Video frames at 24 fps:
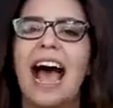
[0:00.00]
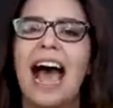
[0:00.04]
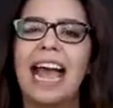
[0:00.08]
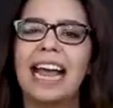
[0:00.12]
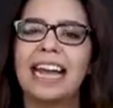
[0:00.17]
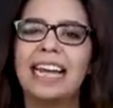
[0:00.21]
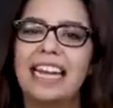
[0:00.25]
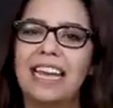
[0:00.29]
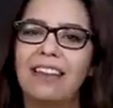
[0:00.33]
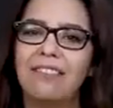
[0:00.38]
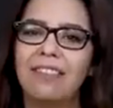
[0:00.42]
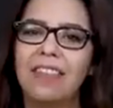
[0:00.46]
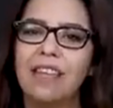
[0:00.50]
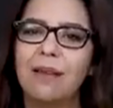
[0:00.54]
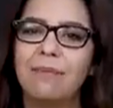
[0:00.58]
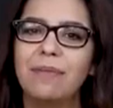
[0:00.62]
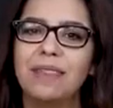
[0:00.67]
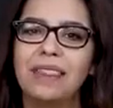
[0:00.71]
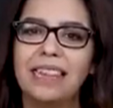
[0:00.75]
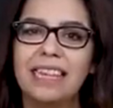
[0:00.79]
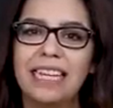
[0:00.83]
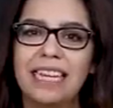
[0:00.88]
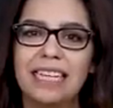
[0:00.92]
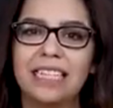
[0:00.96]
I give
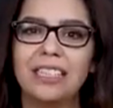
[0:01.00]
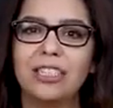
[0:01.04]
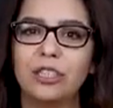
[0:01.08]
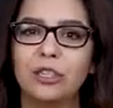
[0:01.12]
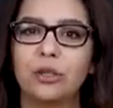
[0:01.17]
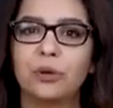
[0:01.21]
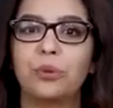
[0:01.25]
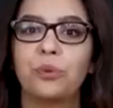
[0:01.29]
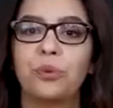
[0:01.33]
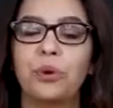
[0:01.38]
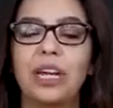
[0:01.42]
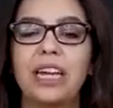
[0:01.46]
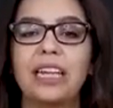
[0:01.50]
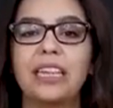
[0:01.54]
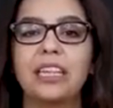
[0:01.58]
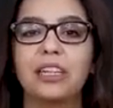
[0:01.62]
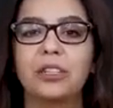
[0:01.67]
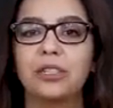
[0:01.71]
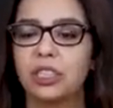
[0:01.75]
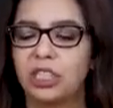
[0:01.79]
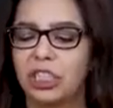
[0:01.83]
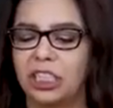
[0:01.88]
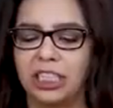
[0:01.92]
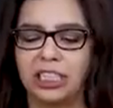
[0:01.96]
them these 3
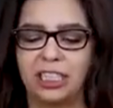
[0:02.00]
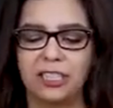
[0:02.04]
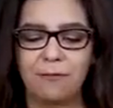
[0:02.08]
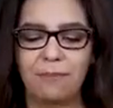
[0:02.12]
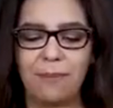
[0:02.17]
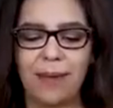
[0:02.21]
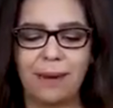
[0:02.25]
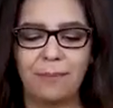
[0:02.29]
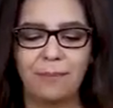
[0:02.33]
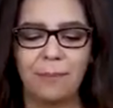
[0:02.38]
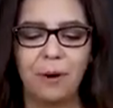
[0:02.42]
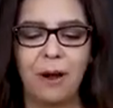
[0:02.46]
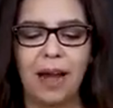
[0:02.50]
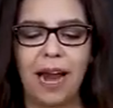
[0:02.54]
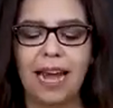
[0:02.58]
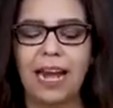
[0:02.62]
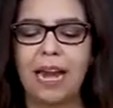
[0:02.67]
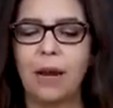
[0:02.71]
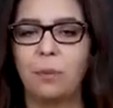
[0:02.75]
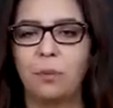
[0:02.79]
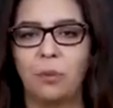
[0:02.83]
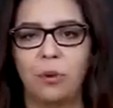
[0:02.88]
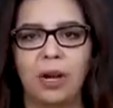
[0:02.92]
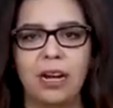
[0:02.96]
little sheets of paper,
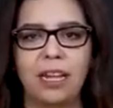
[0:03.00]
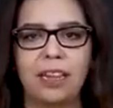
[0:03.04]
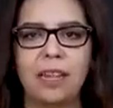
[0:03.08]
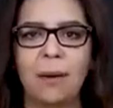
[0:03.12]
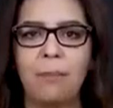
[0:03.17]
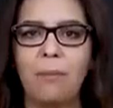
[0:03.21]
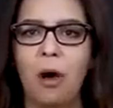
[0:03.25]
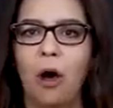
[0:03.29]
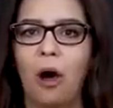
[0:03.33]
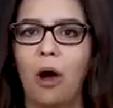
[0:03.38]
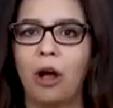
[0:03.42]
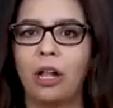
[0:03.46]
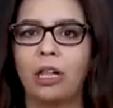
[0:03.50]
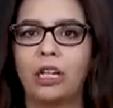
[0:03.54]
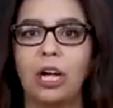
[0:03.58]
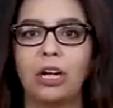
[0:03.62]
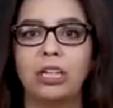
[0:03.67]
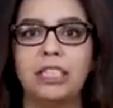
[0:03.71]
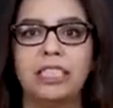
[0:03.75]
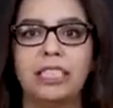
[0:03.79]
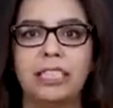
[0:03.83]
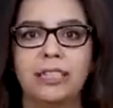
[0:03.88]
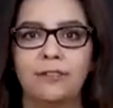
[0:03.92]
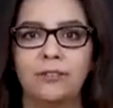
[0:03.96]
and I printed them all
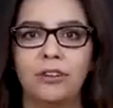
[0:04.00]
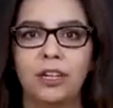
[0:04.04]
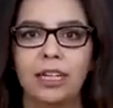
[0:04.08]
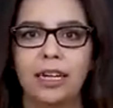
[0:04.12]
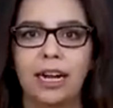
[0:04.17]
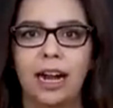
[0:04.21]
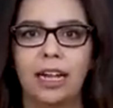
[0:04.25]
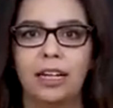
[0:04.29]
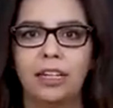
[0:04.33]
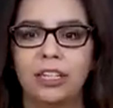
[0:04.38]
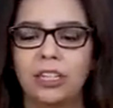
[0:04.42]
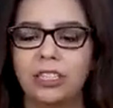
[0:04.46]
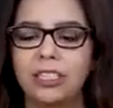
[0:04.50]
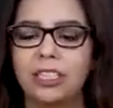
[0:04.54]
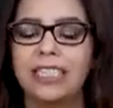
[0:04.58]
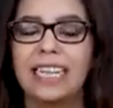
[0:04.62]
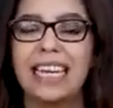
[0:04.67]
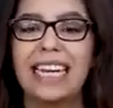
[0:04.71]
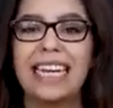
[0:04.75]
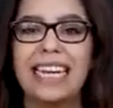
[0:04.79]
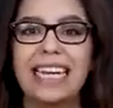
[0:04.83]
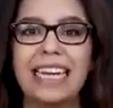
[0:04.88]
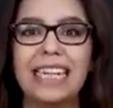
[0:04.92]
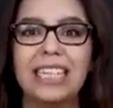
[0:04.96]
on different colors.
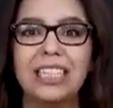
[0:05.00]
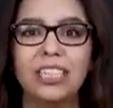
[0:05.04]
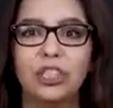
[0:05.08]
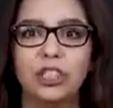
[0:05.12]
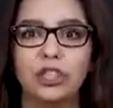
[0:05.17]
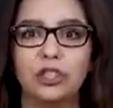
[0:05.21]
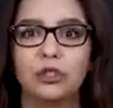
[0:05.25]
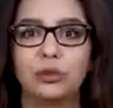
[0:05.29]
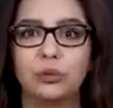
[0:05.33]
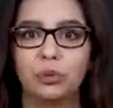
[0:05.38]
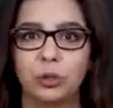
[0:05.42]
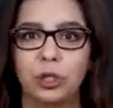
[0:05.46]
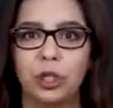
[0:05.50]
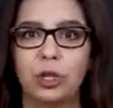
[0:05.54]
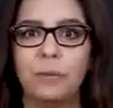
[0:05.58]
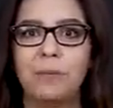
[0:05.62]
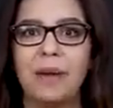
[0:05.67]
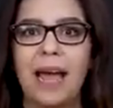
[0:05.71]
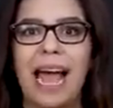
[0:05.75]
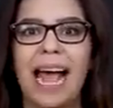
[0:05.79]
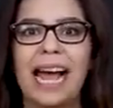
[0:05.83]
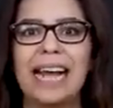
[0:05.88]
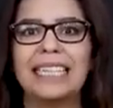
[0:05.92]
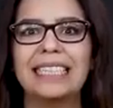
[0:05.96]
Each
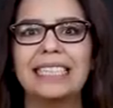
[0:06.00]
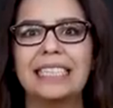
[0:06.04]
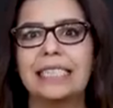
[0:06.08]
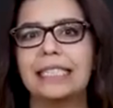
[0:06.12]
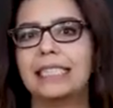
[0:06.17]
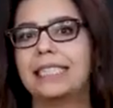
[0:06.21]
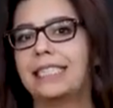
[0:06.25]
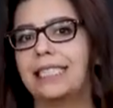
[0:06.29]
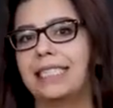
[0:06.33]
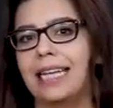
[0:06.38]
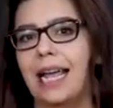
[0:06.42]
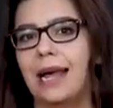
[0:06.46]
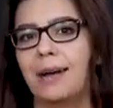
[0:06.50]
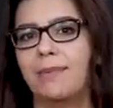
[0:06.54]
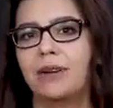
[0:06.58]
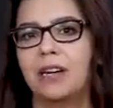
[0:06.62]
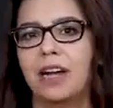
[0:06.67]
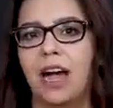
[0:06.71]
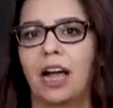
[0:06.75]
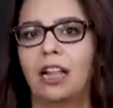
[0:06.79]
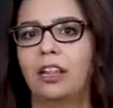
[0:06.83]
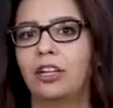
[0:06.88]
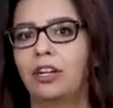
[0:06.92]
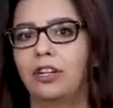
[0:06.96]
group has the same
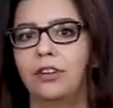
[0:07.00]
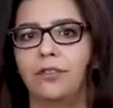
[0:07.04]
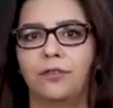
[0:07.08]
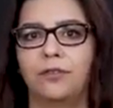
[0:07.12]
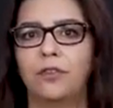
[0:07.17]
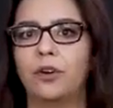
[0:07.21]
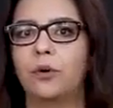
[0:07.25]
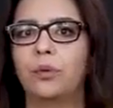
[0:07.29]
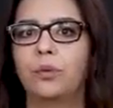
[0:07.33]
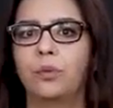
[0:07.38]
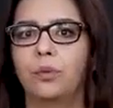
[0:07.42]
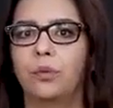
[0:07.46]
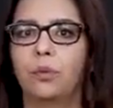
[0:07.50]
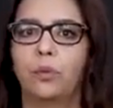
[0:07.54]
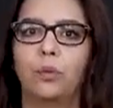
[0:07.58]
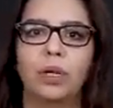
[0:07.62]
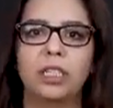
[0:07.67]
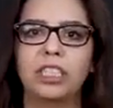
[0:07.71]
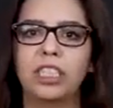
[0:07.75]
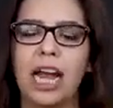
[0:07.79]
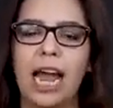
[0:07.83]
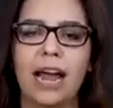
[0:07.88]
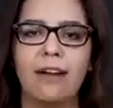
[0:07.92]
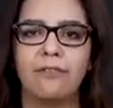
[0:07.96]
colored for
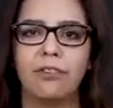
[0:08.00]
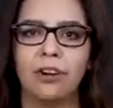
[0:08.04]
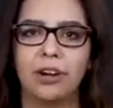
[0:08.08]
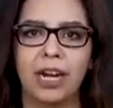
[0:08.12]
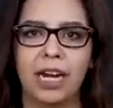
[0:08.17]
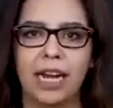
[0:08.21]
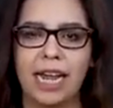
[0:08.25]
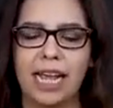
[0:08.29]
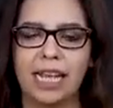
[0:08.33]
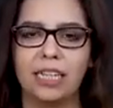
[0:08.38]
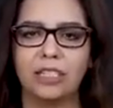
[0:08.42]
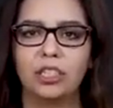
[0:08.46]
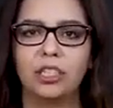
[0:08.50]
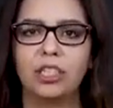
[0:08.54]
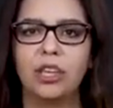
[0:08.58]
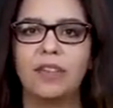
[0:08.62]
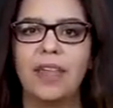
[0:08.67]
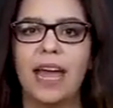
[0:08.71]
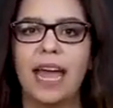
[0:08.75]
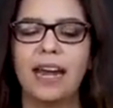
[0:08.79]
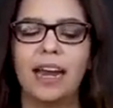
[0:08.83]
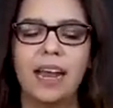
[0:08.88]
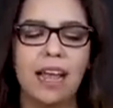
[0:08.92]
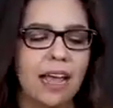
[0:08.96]
whichever it is, so
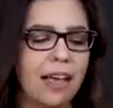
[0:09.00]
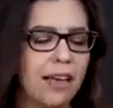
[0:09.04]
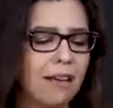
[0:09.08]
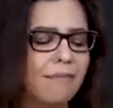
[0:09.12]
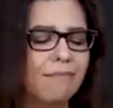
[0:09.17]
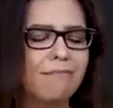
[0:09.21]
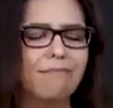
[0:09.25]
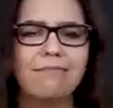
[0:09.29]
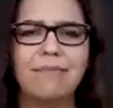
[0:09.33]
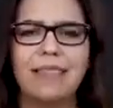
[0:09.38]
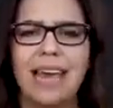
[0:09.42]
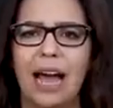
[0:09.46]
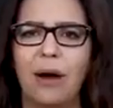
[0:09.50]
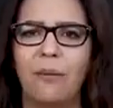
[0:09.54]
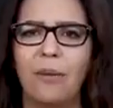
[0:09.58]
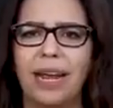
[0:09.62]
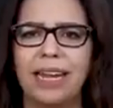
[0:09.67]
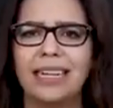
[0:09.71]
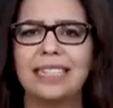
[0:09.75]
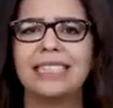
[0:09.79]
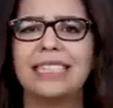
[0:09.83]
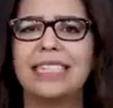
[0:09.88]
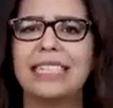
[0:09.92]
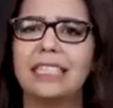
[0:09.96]
that
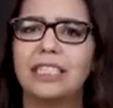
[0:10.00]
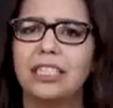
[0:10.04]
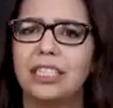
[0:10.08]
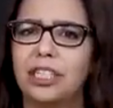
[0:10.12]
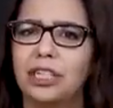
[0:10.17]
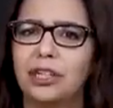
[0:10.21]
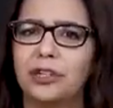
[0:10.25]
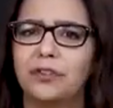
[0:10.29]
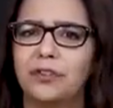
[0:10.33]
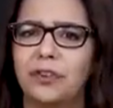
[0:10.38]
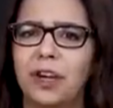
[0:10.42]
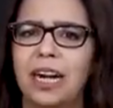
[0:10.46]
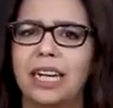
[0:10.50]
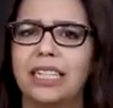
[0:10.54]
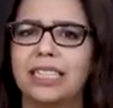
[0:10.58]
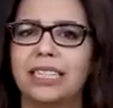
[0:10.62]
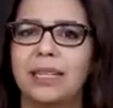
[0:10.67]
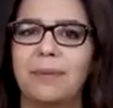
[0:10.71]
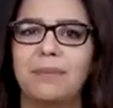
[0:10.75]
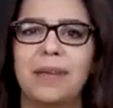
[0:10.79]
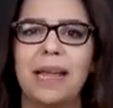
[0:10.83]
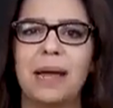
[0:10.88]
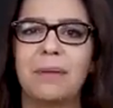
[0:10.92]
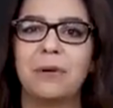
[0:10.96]
way it's easier for us
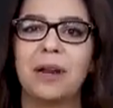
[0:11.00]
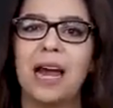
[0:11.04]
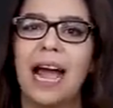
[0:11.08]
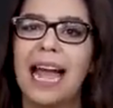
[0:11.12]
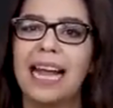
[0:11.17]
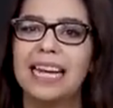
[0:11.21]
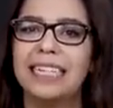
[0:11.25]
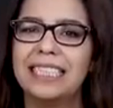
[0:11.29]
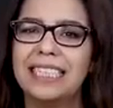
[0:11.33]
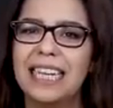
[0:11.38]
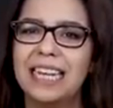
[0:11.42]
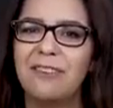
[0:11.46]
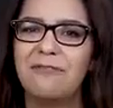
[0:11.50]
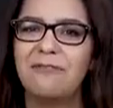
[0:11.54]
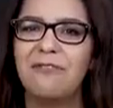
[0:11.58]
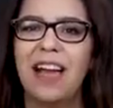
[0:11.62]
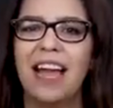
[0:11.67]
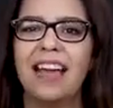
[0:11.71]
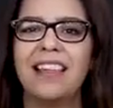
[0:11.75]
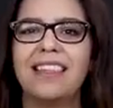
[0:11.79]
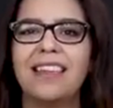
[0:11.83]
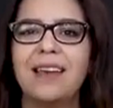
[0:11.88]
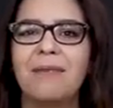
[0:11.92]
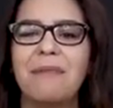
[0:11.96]
to be able to
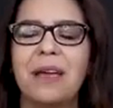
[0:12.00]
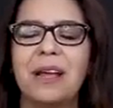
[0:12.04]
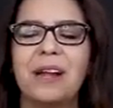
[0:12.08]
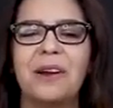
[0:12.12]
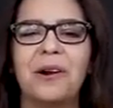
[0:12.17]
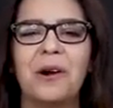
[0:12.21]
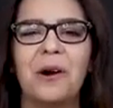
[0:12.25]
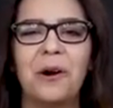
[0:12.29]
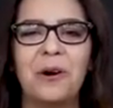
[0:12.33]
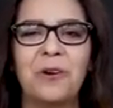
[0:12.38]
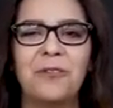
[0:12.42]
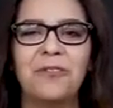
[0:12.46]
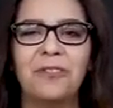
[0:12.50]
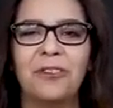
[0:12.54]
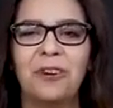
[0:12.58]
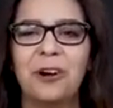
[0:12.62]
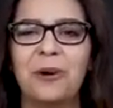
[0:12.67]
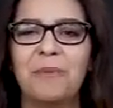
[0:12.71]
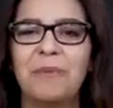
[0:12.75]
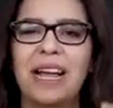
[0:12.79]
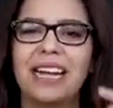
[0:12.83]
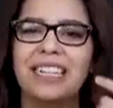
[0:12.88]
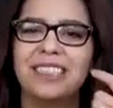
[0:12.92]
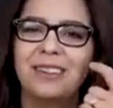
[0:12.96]
identify them and go over
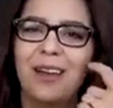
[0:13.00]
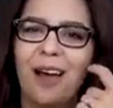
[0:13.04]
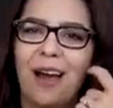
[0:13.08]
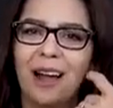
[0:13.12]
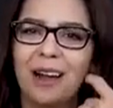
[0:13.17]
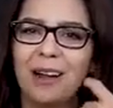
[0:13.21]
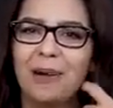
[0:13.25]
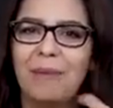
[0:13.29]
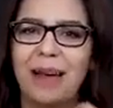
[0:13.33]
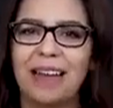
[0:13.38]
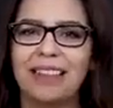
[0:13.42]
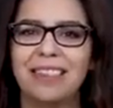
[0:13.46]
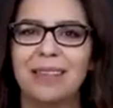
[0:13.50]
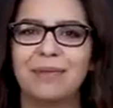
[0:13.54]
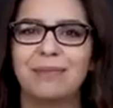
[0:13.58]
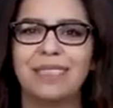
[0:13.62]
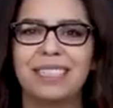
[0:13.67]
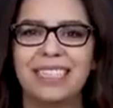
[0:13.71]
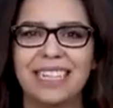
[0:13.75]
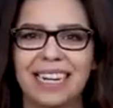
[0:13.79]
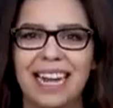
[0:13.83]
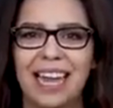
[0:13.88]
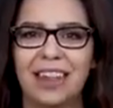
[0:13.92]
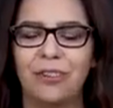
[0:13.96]
them and talk about them
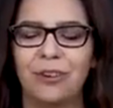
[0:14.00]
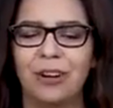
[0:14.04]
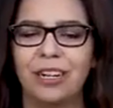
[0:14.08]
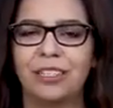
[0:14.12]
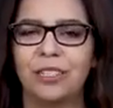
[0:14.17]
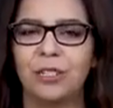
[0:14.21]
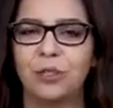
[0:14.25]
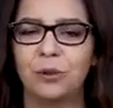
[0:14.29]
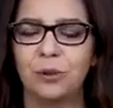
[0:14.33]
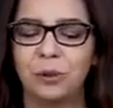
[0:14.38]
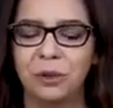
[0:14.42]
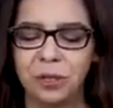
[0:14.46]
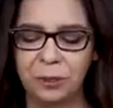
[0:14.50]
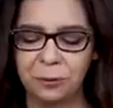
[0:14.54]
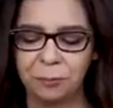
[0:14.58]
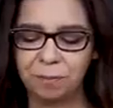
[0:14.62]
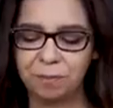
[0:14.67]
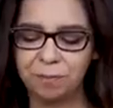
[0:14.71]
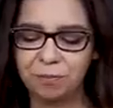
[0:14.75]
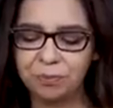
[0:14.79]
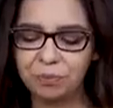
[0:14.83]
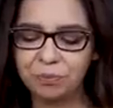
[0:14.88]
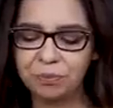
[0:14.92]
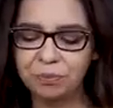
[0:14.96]
together as a group.